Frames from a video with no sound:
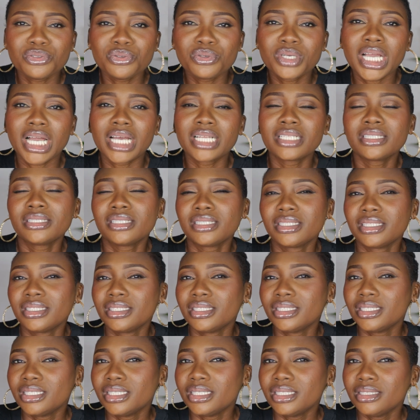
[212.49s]
you can
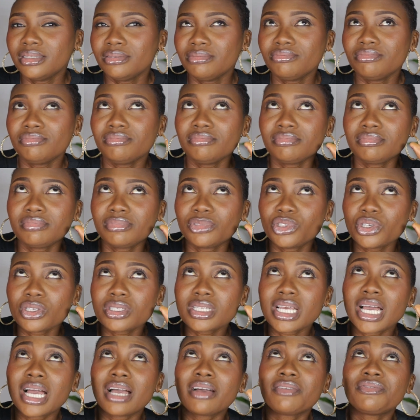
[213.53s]

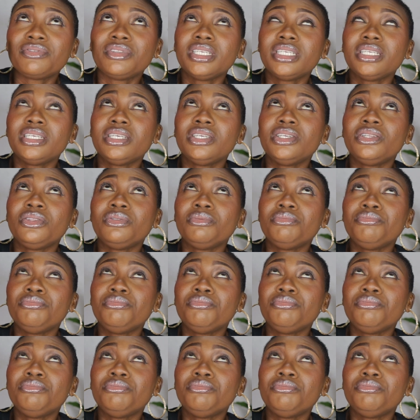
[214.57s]
just have the